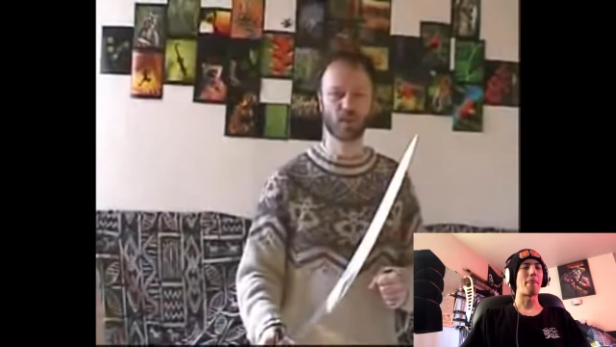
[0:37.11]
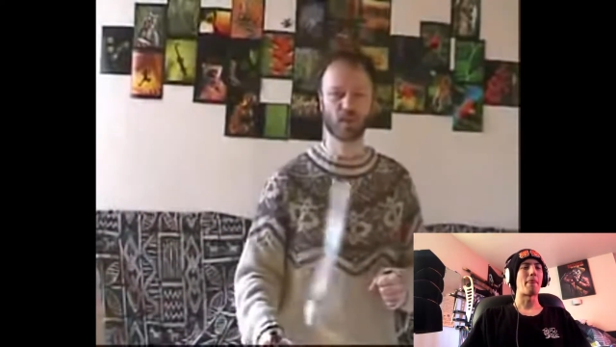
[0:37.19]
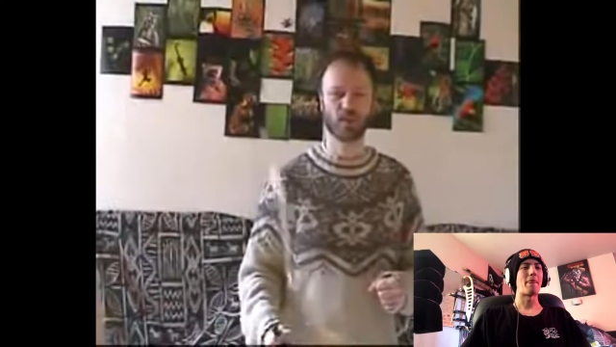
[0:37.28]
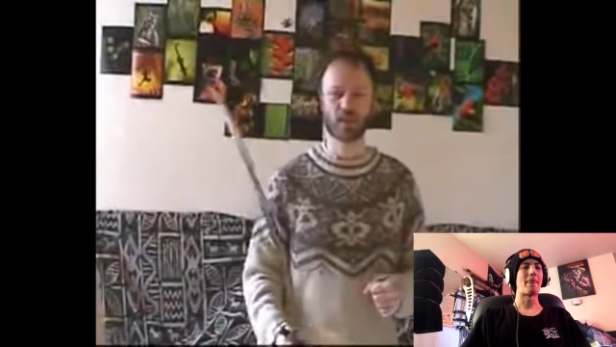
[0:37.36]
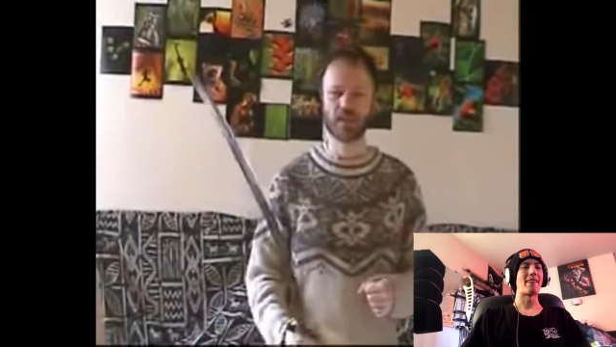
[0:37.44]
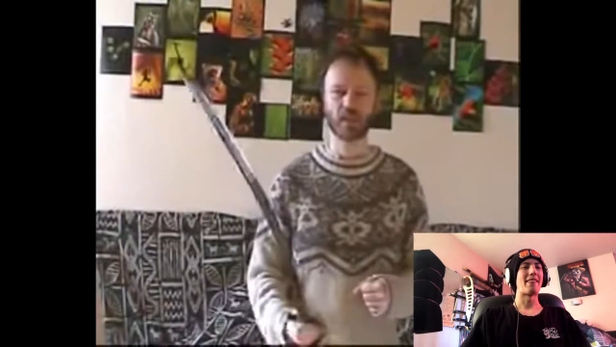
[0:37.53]

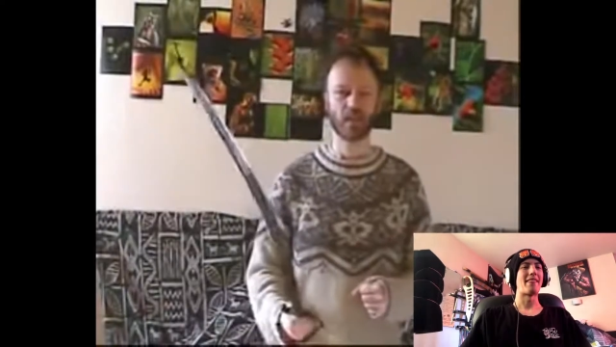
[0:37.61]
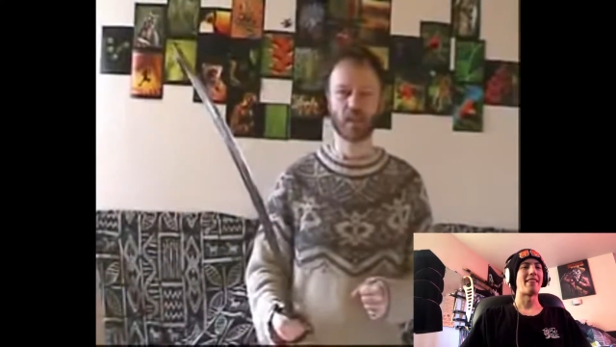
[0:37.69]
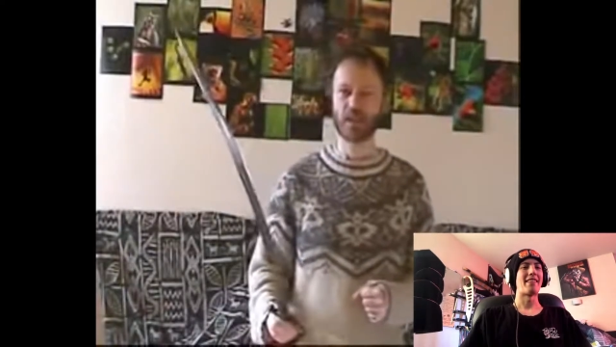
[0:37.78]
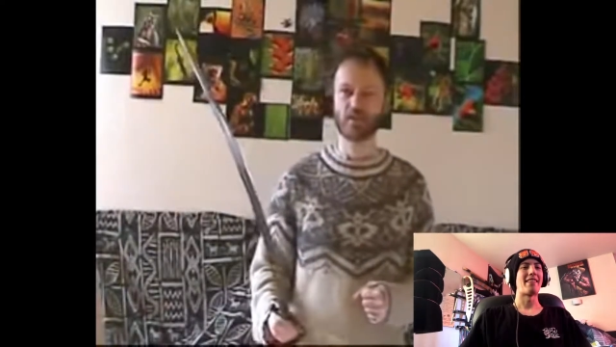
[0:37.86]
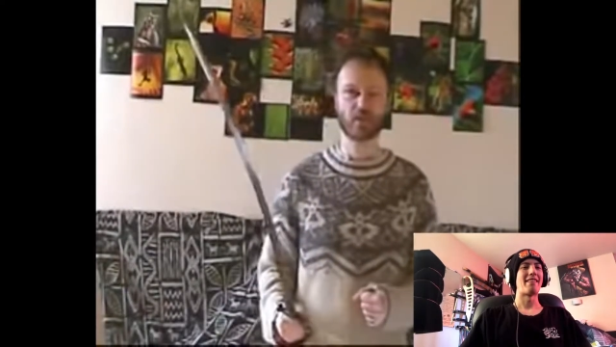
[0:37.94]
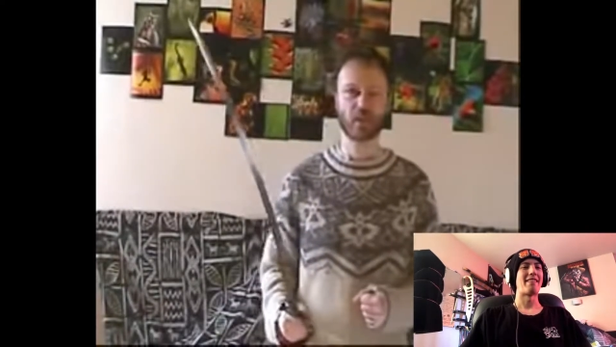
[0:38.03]
fence with.
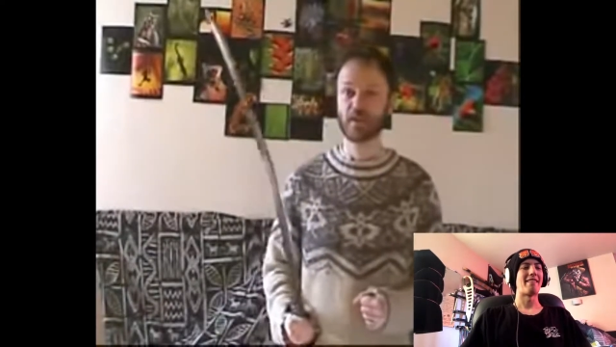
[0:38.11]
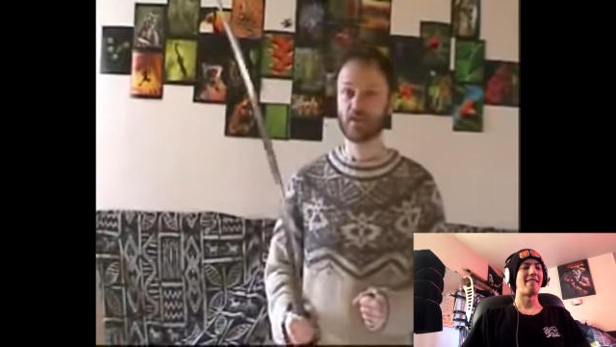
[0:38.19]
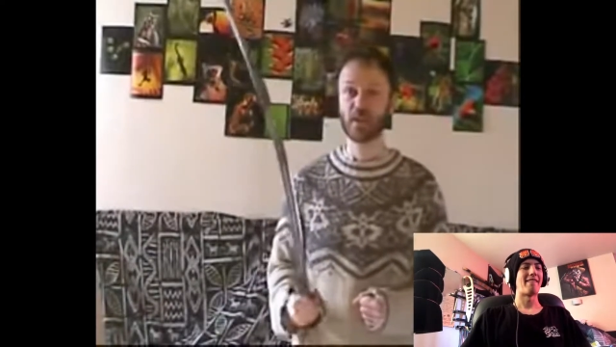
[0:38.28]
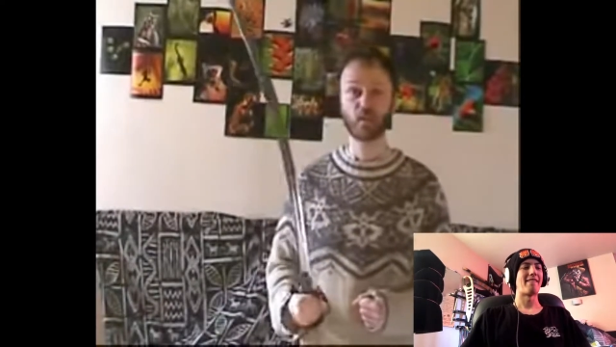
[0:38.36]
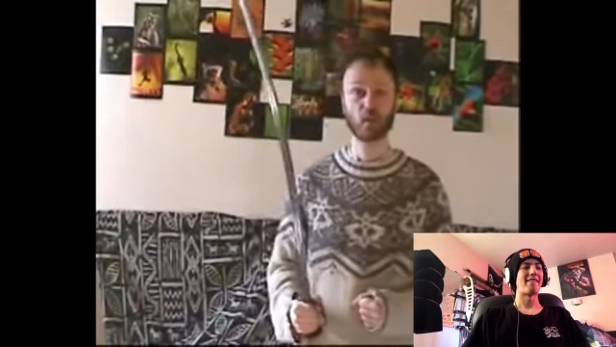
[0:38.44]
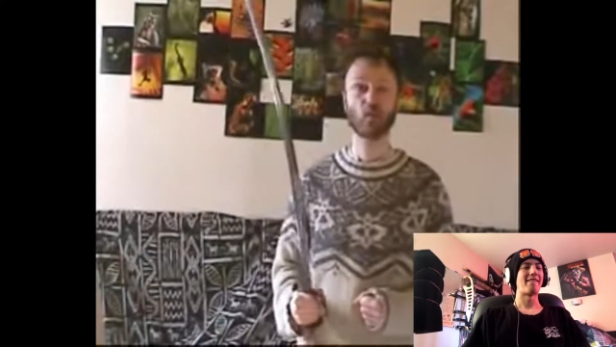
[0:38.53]
I
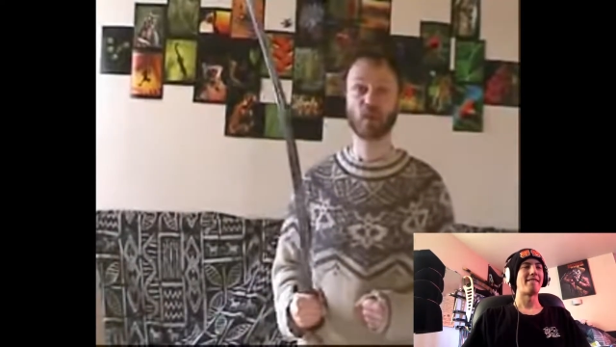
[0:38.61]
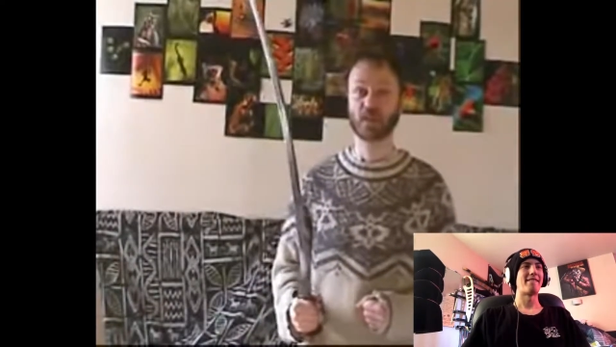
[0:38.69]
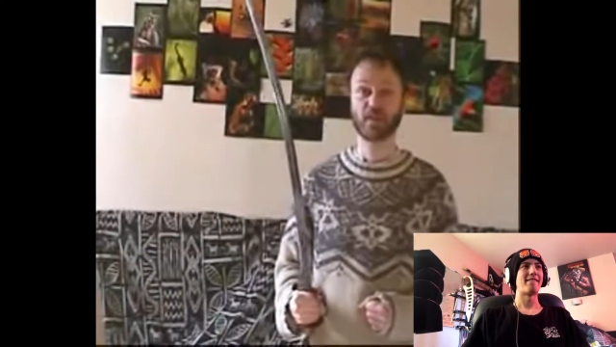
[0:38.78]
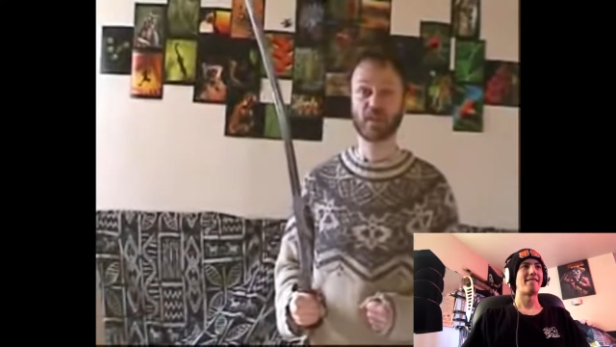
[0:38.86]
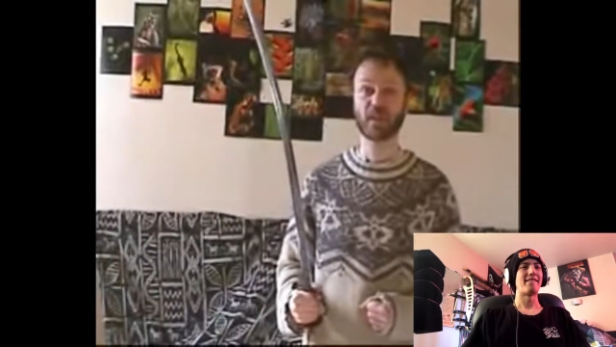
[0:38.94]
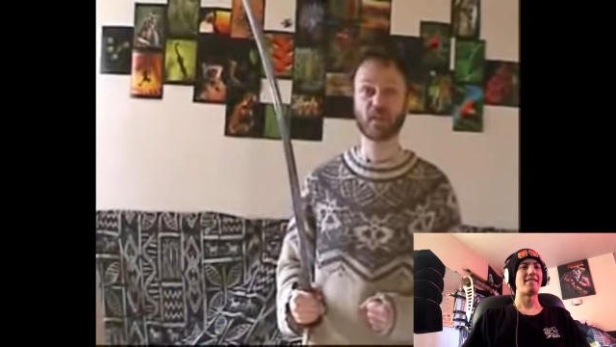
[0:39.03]
really wouldn't want to
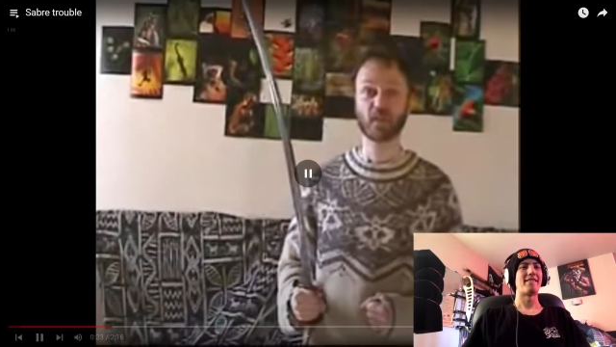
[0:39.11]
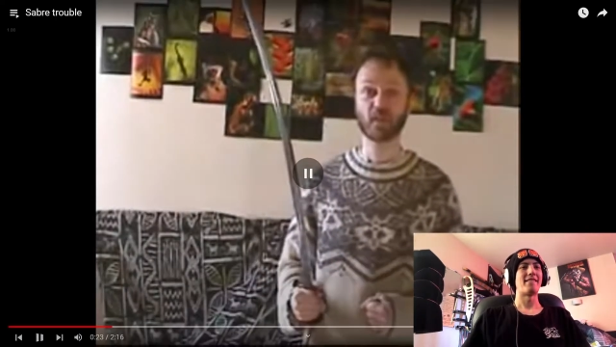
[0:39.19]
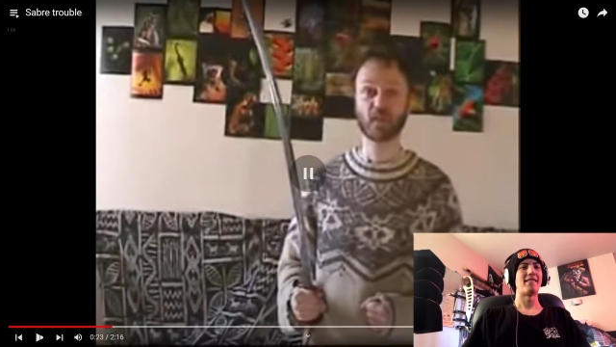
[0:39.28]
fence with.